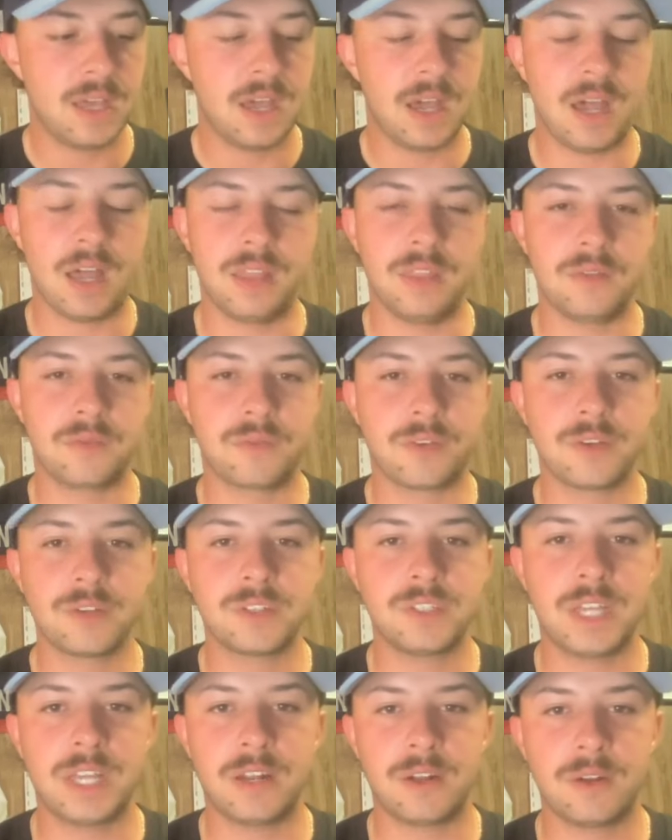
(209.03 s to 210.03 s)
Uh, the
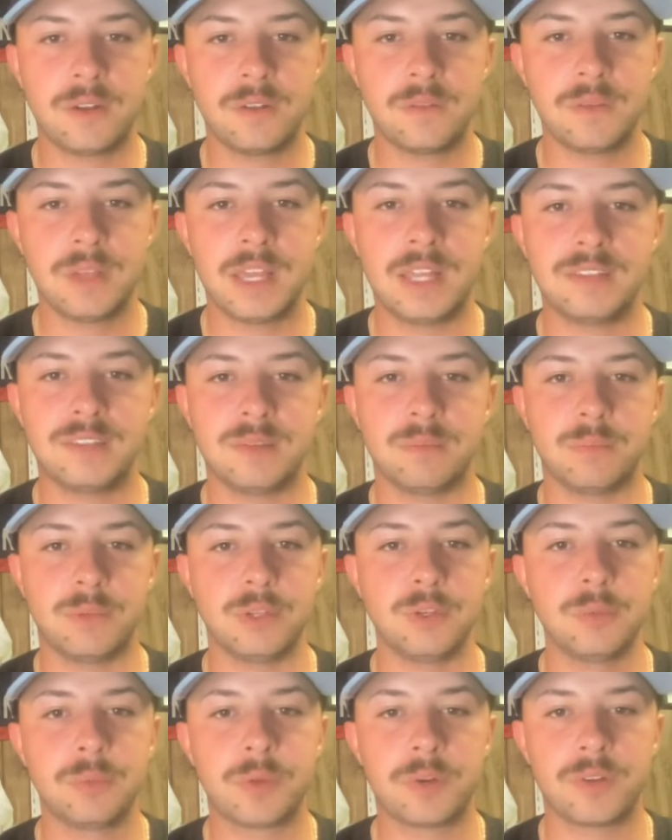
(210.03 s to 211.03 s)
first hitter hits a
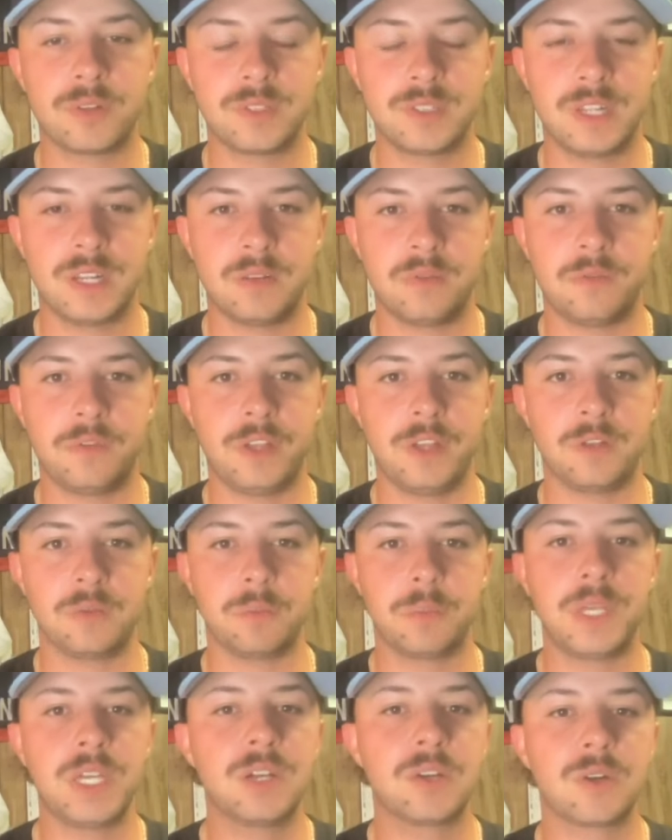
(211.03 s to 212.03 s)
blooper to center field.
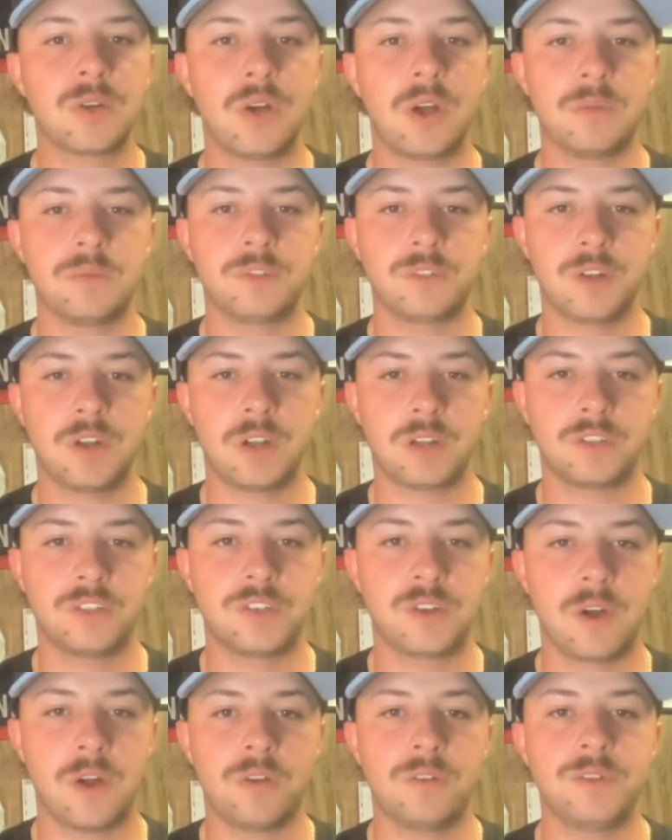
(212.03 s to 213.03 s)
Pete Crow Armstrong
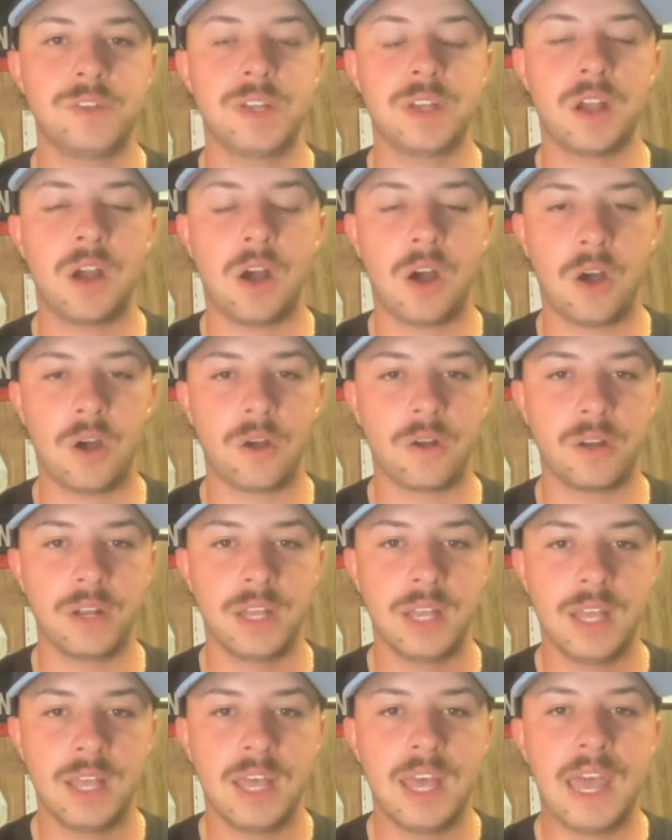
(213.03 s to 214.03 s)
charging hard,
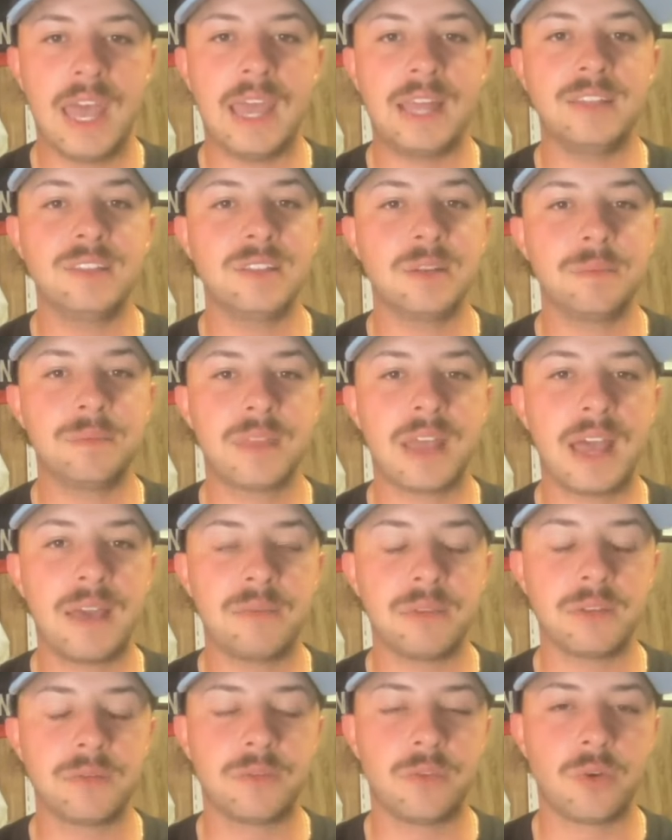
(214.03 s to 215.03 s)
ends up
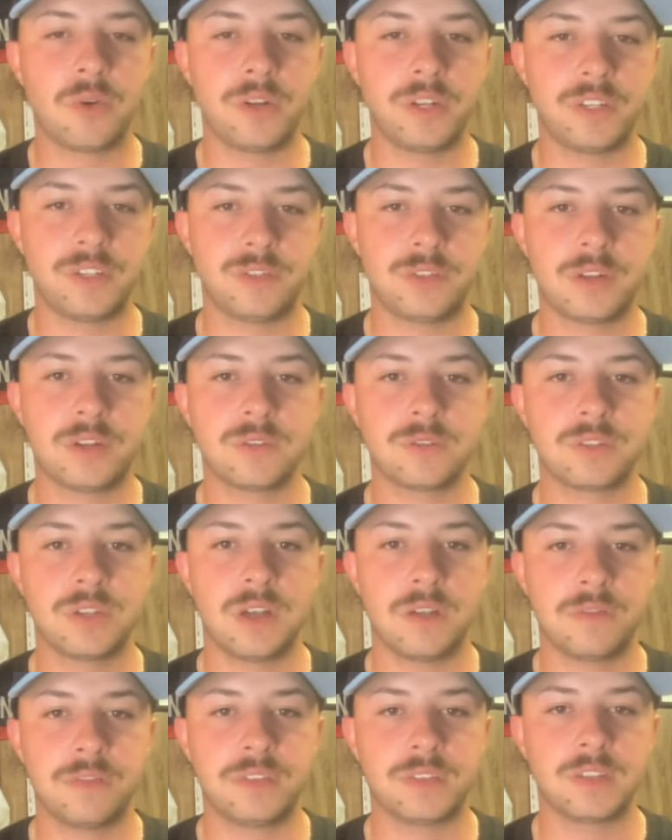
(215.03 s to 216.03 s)
diving for it. It trickles
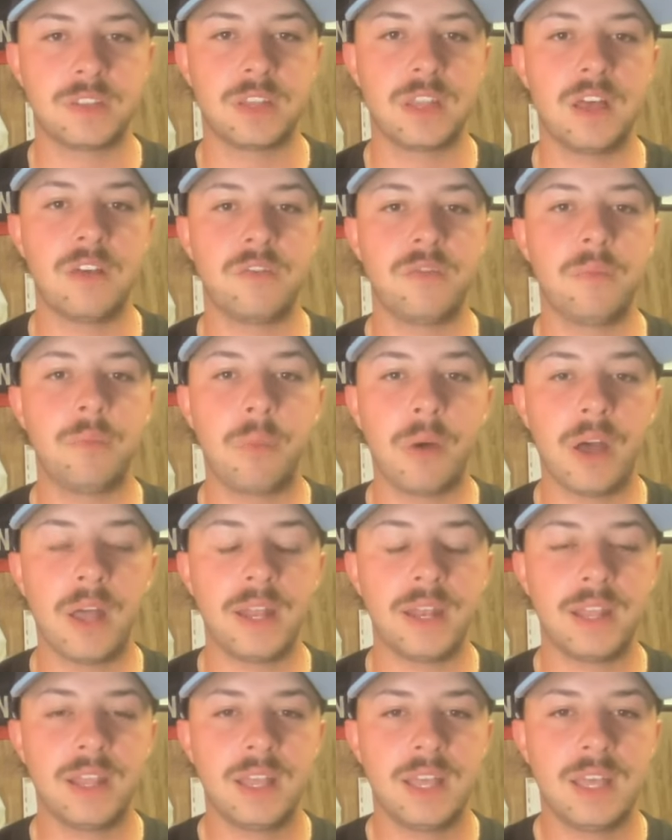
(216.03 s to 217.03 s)
off his glove,
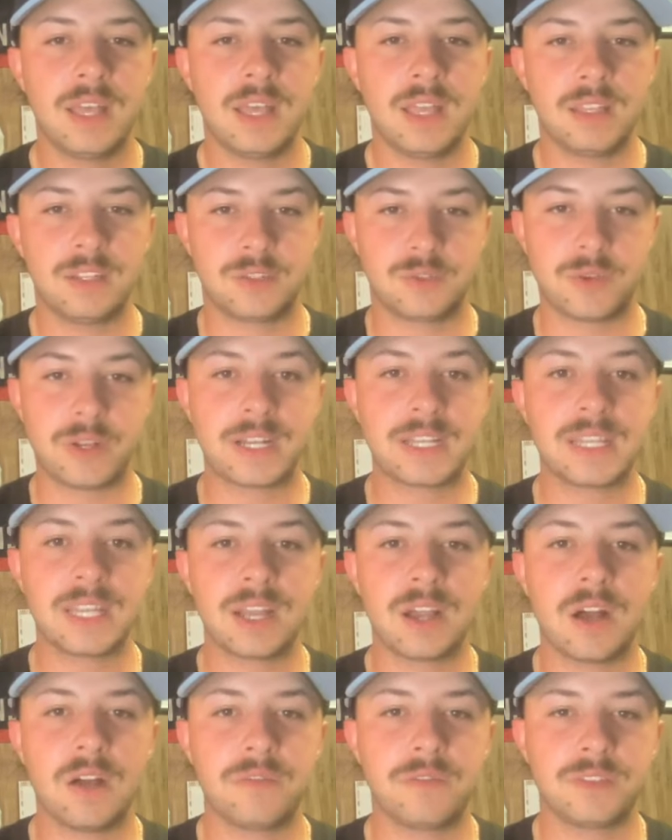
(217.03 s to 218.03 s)
but
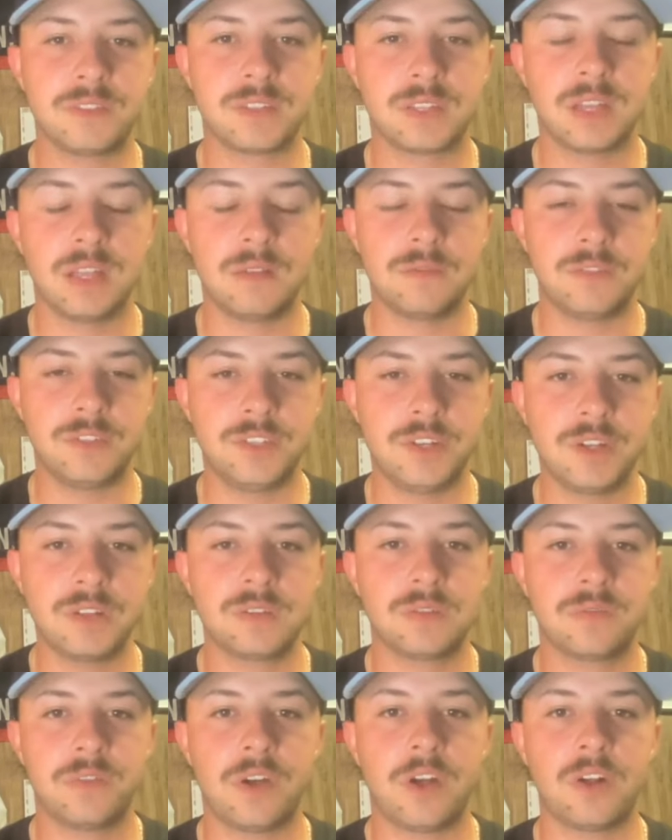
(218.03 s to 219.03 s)
trickling off his glove
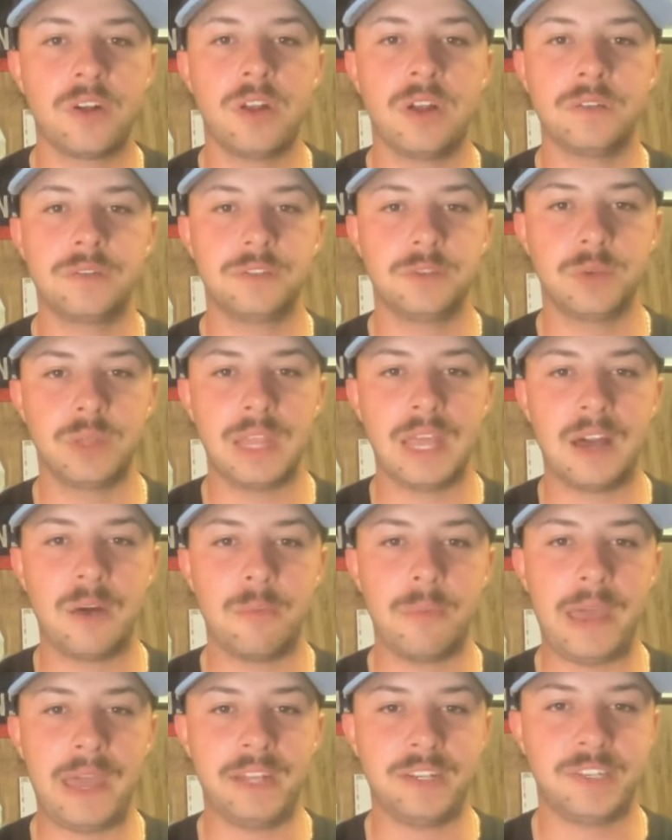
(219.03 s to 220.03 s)
just far enough to allow
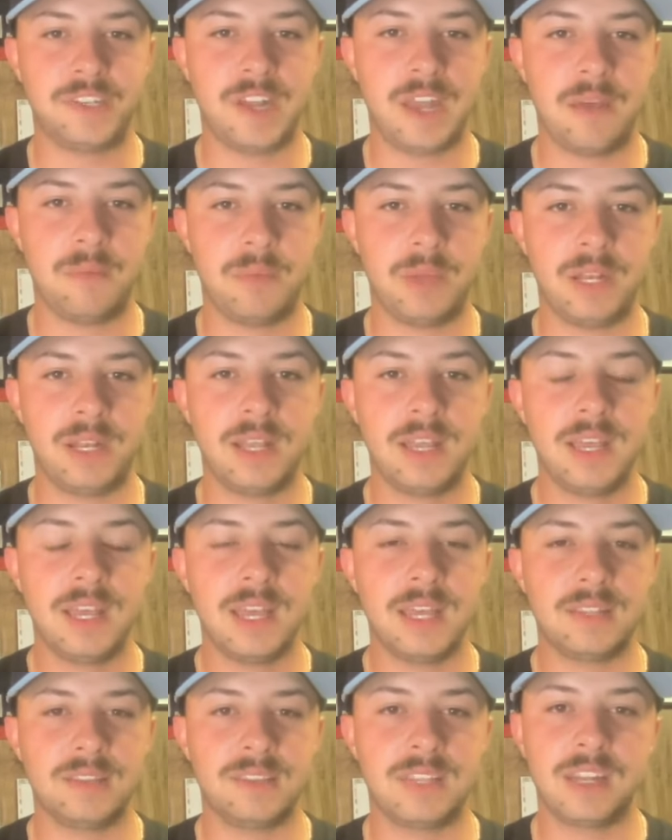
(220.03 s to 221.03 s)
Matt Chapman,
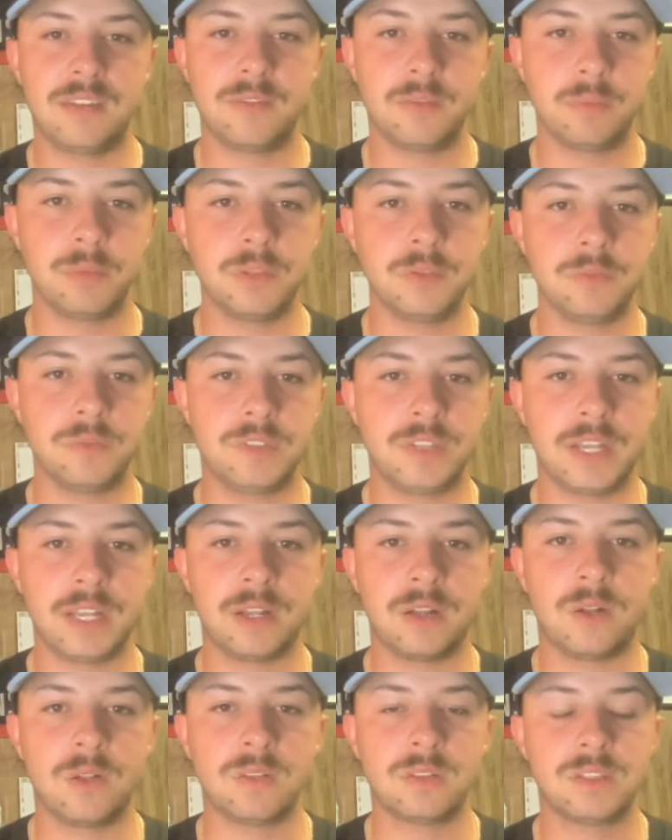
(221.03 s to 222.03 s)
instead of a bloop
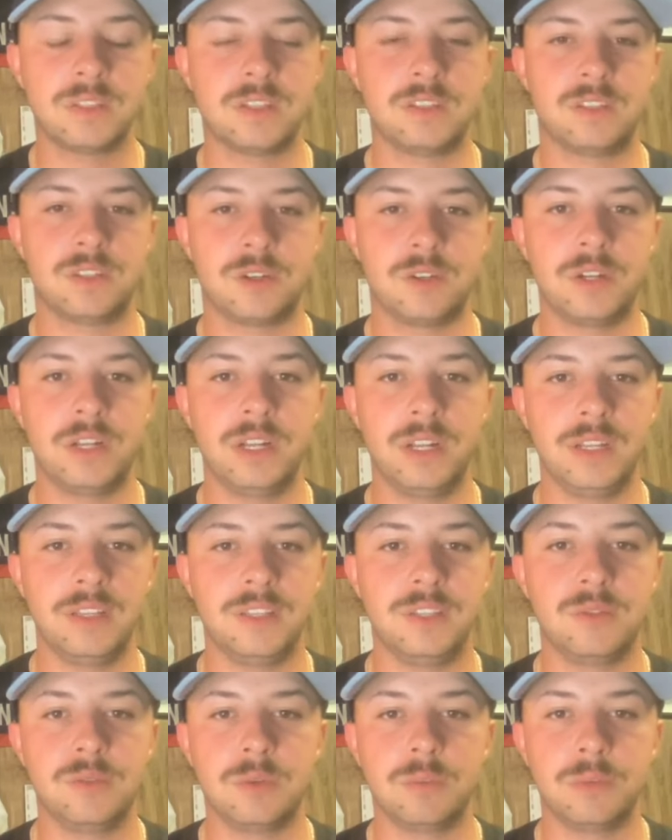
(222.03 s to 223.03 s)
single, to turn it
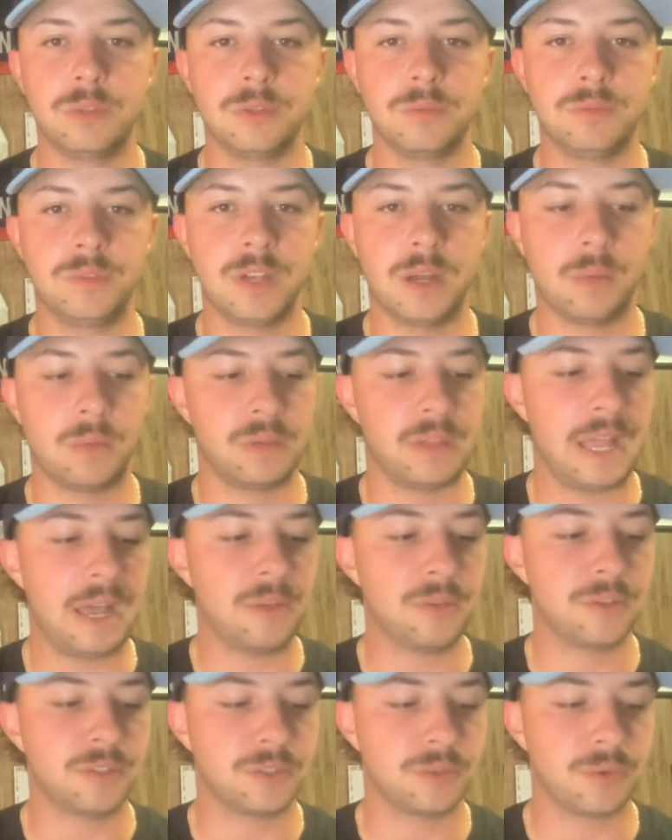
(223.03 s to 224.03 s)
into a bloop double. Now
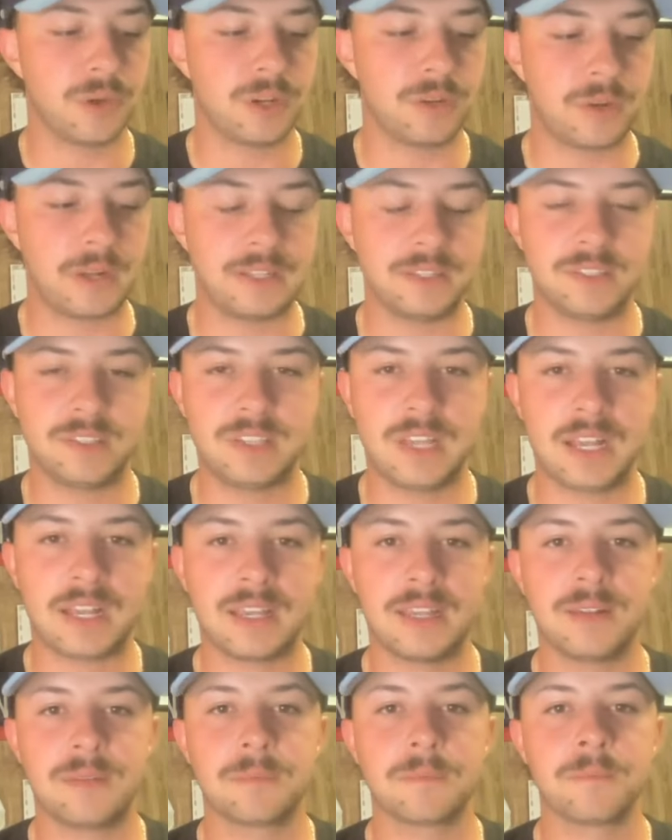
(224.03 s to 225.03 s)
there's a runner on
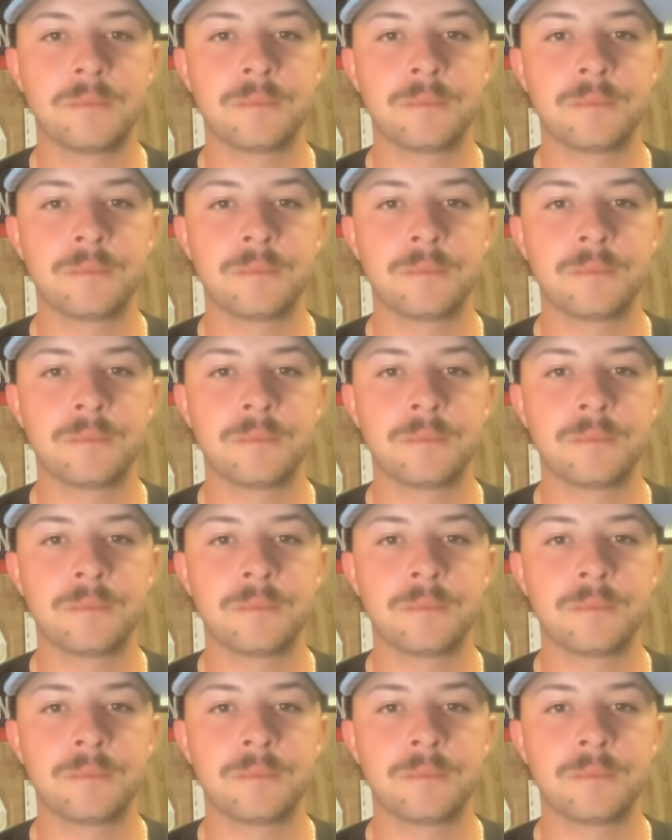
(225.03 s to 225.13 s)
second